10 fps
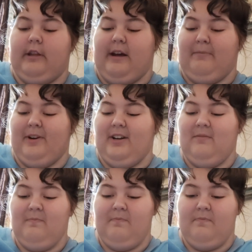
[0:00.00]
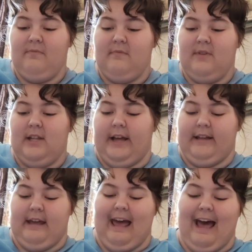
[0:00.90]
camera.
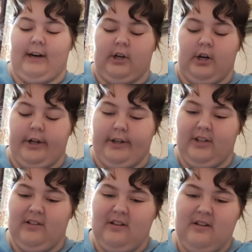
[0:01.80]
Like, at all.